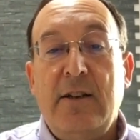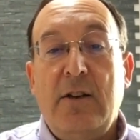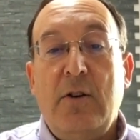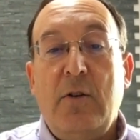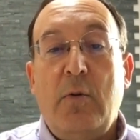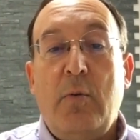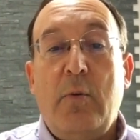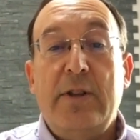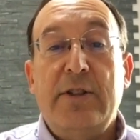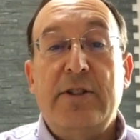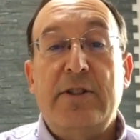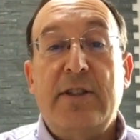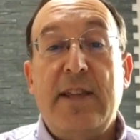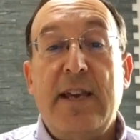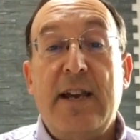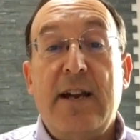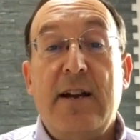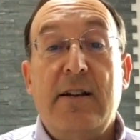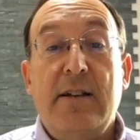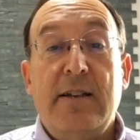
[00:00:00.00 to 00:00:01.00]
Once
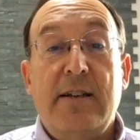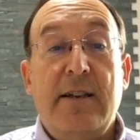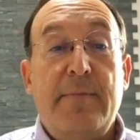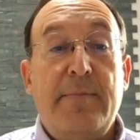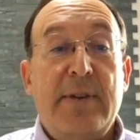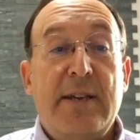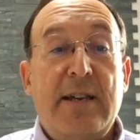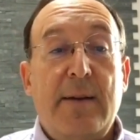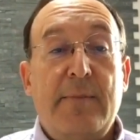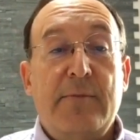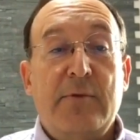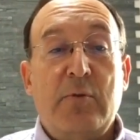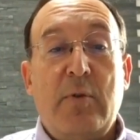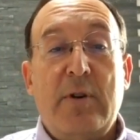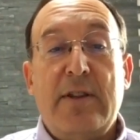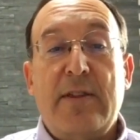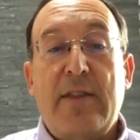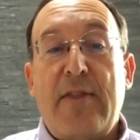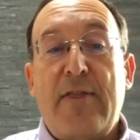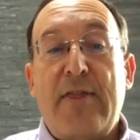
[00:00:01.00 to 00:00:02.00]
there, it becomes one
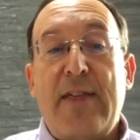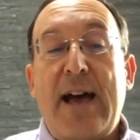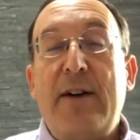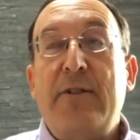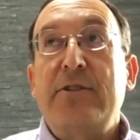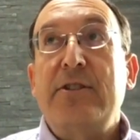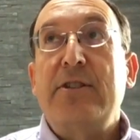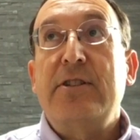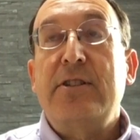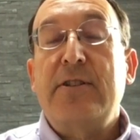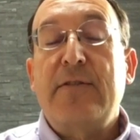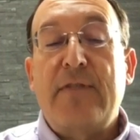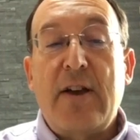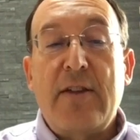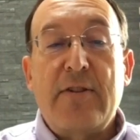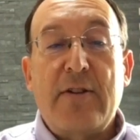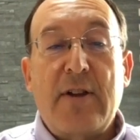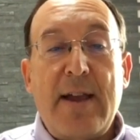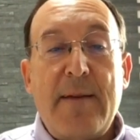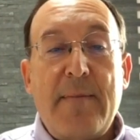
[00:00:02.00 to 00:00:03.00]
of the thousands of
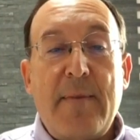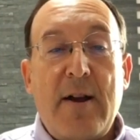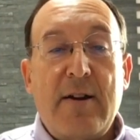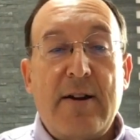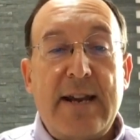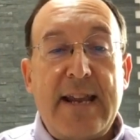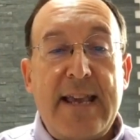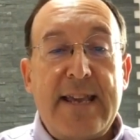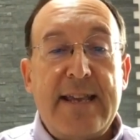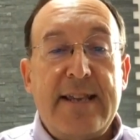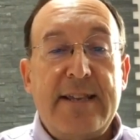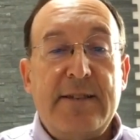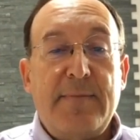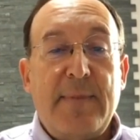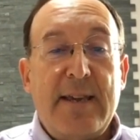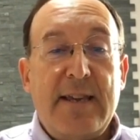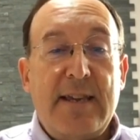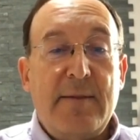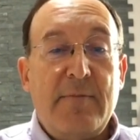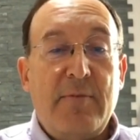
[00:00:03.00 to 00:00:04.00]
other mRNAs
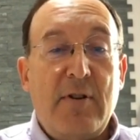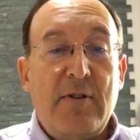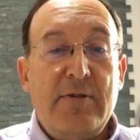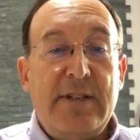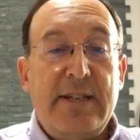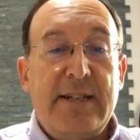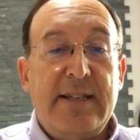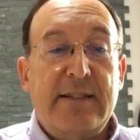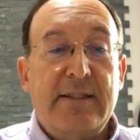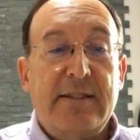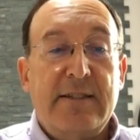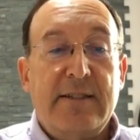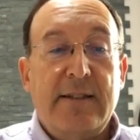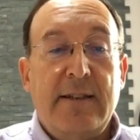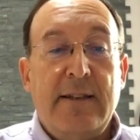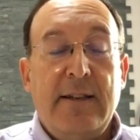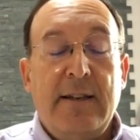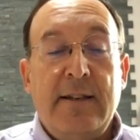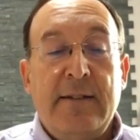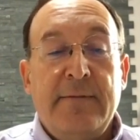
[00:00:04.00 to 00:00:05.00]
making proteins.
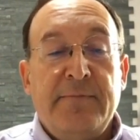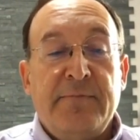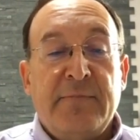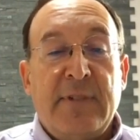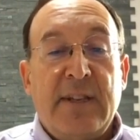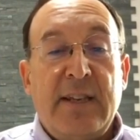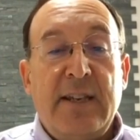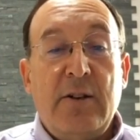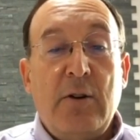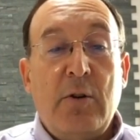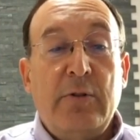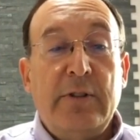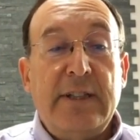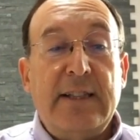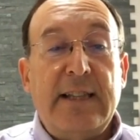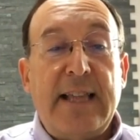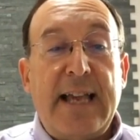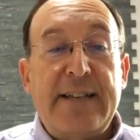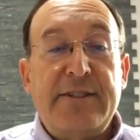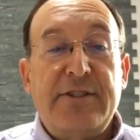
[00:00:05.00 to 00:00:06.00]
It only
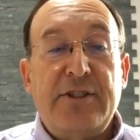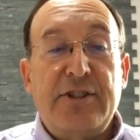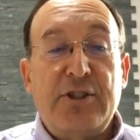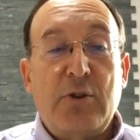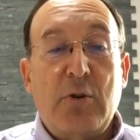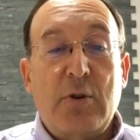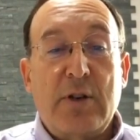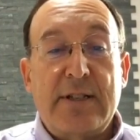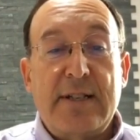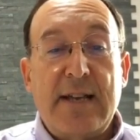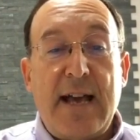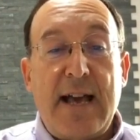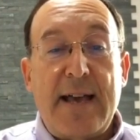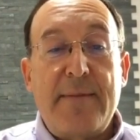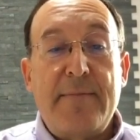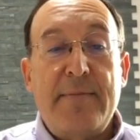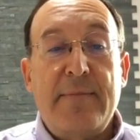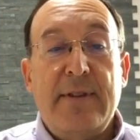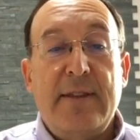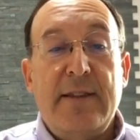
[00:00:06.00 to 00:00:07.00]
lasts a short
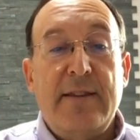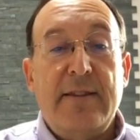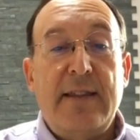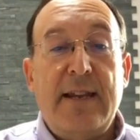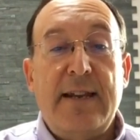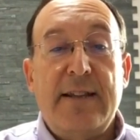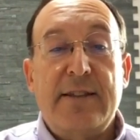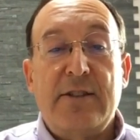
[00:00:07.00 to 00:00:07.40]
time, then it's